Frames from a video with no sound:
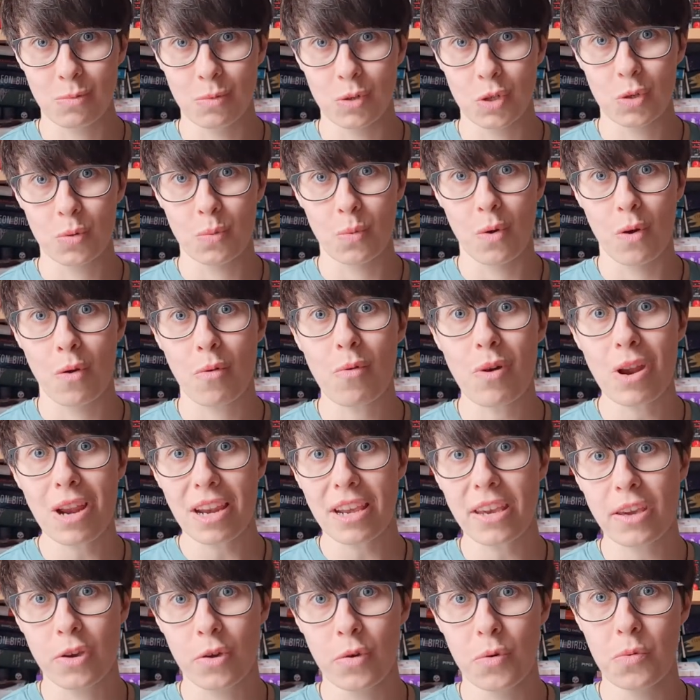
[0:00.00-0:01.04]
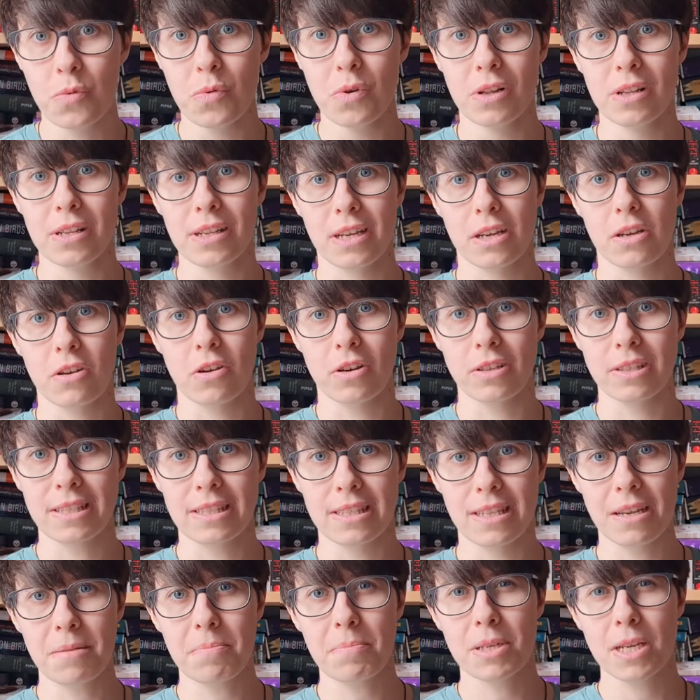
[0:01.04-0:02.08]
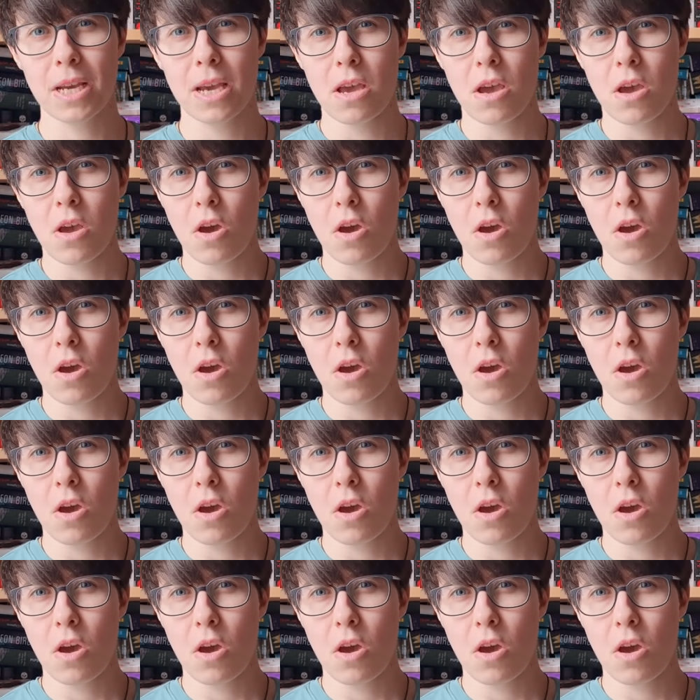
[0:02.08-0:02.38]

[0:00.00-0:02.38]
which were really cool in concept,